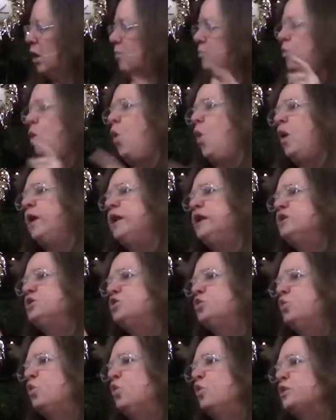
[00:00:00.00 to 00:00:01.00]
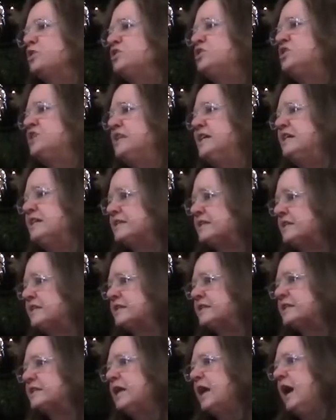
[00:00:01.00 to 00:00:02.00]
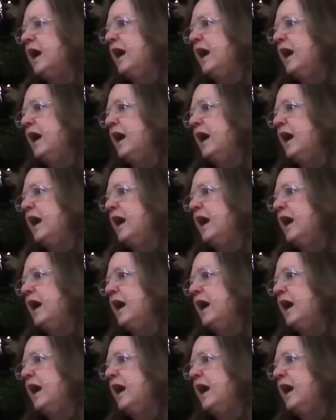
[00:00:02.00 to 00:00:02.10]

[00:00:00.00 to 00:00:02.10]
pointing toward Jesus